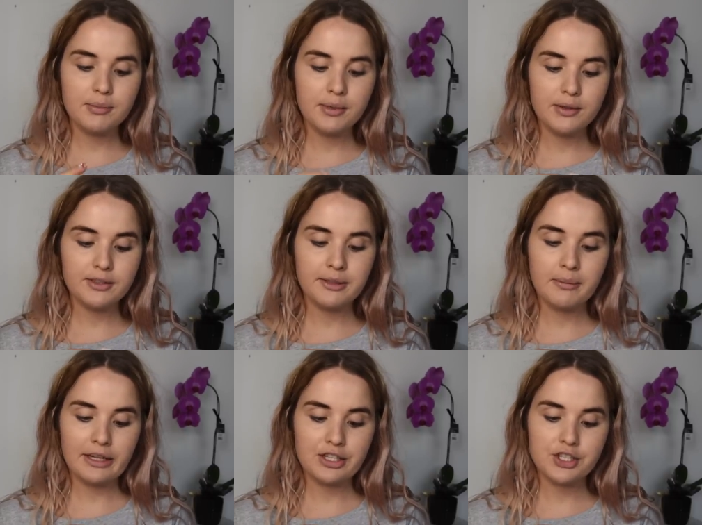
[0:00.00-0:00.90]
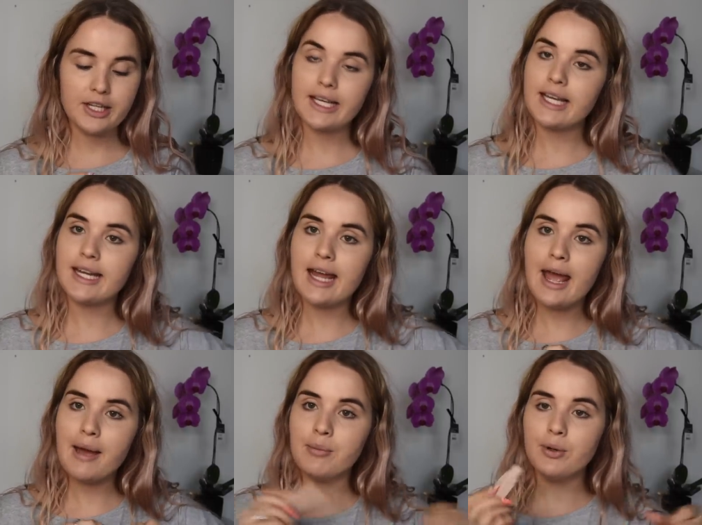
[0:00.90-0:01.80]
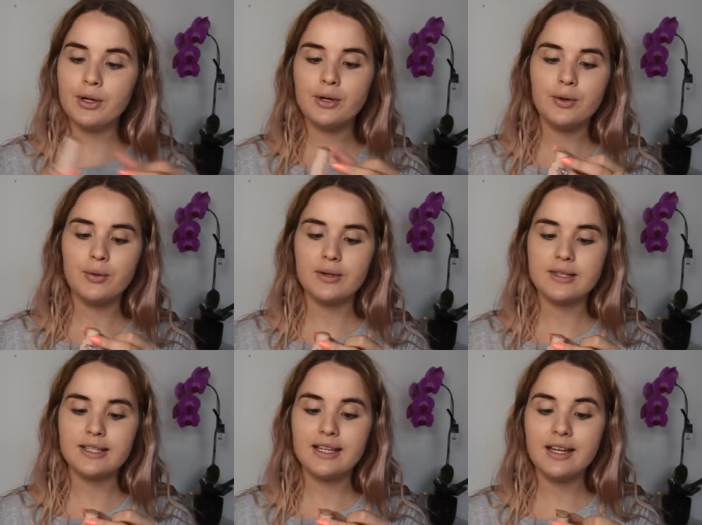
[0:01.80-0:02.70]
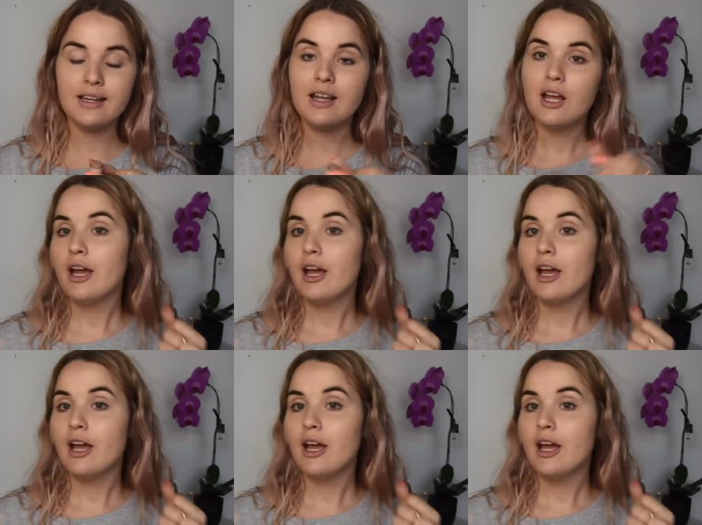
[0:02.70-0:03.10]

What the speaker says: Beauty Matchstick in Amber once again,